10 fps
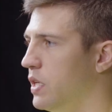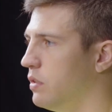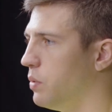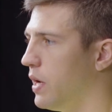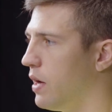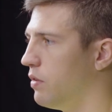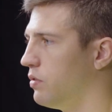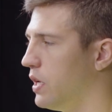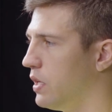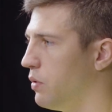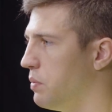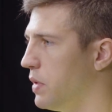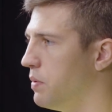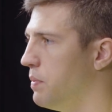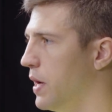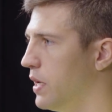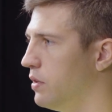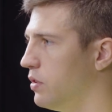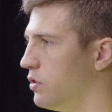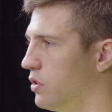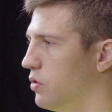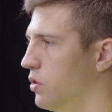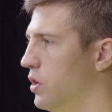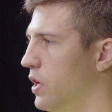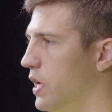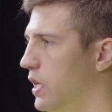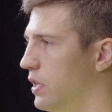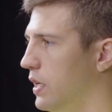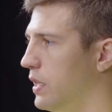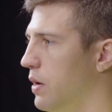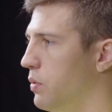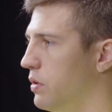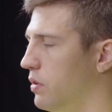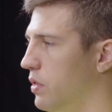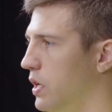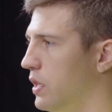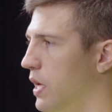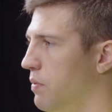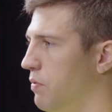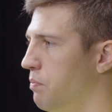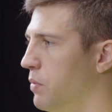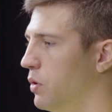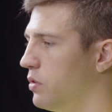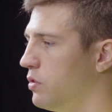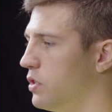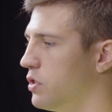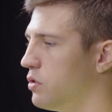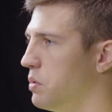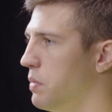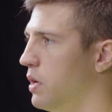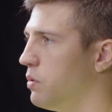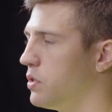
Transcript: the easy way out of saying that we made a bad decision or anything like that. We think that most decisions we make,